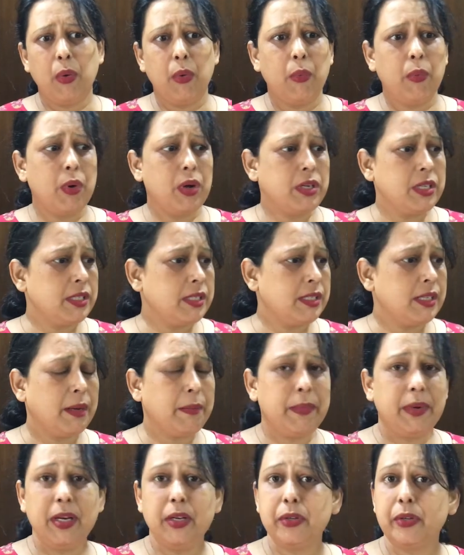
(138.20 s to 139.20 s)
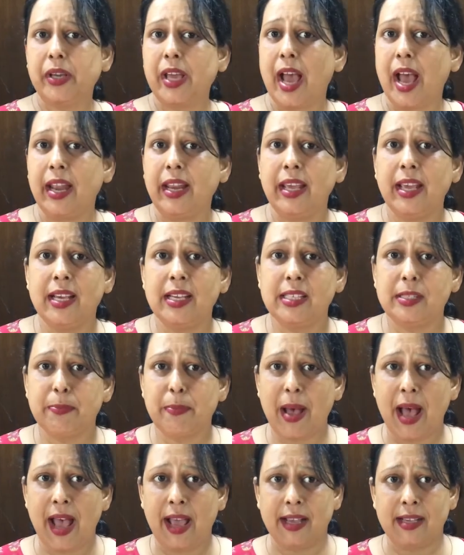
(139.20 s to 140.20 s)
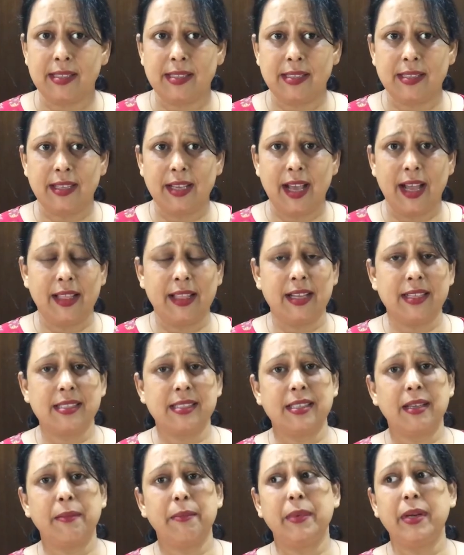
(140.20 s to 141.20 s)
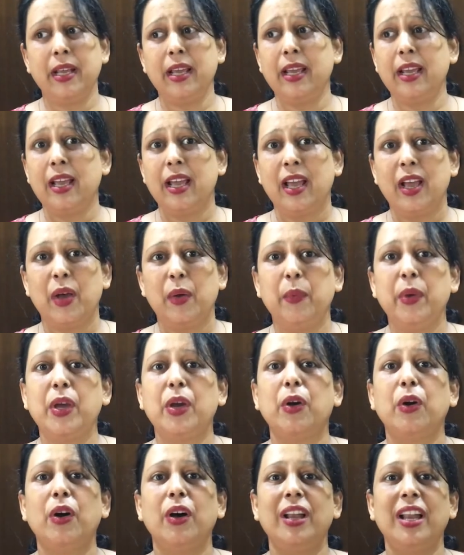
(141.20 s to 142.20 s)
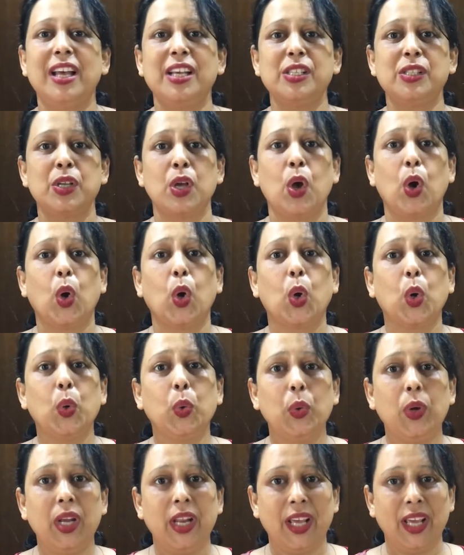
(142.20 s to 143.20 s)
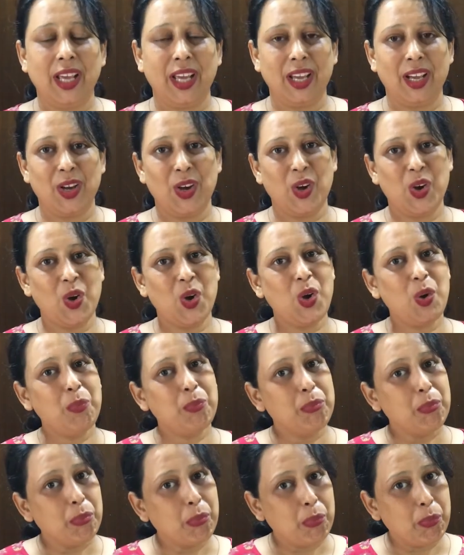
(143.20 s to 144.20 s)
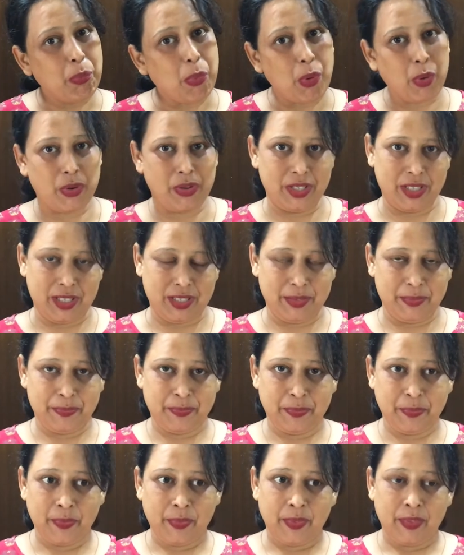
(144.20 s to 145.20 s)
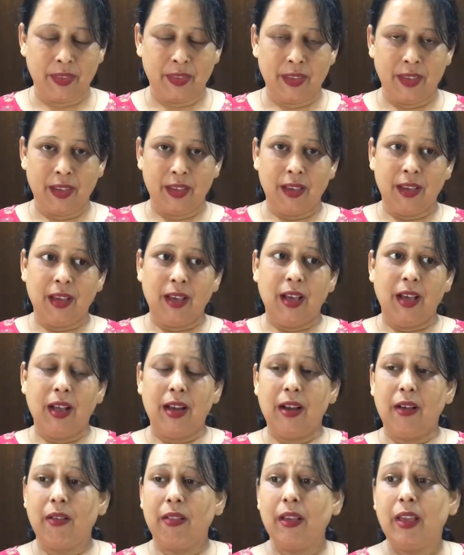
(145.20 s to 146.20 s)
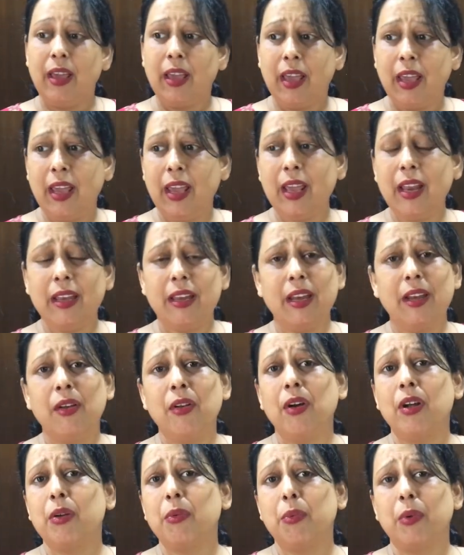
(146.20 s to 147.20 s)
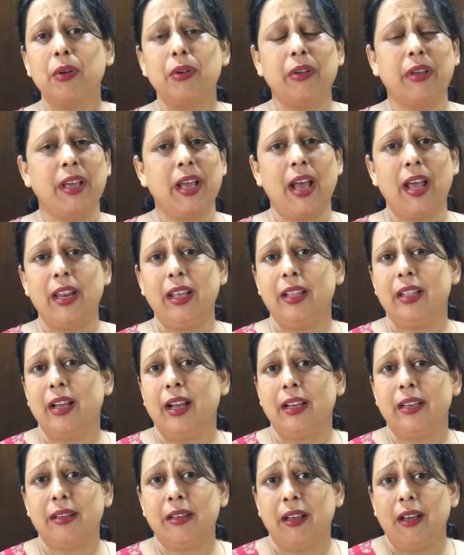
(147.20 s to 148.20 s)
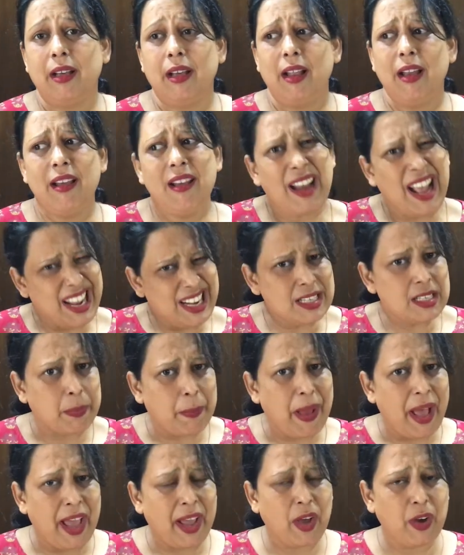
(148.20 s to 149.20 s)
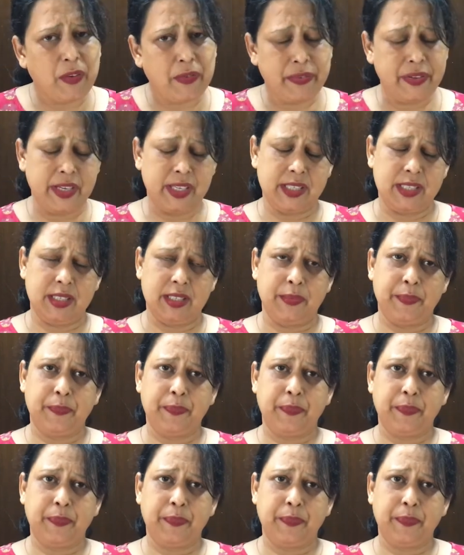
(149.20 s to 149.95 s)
wanted somebody to carry his bags and that somebody we call as coolie or porter. Now he did not want to carry that light bag of his.